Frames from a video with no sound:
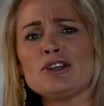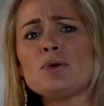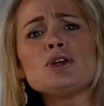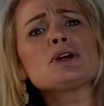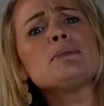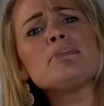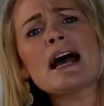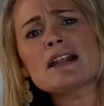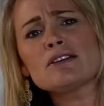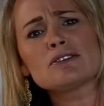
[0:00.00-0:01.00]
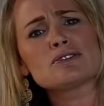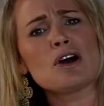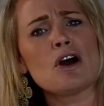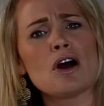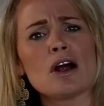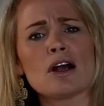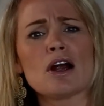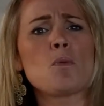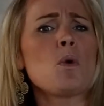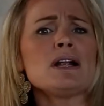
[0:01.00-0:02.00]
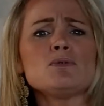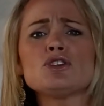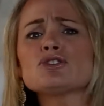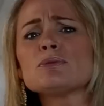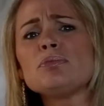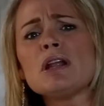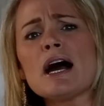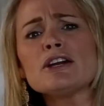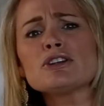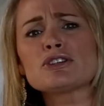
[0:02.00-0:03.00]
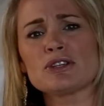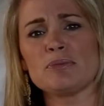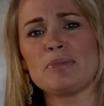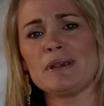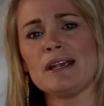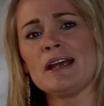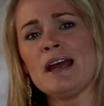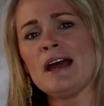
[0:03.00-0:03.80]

who your competitors are, what your suppliers should be.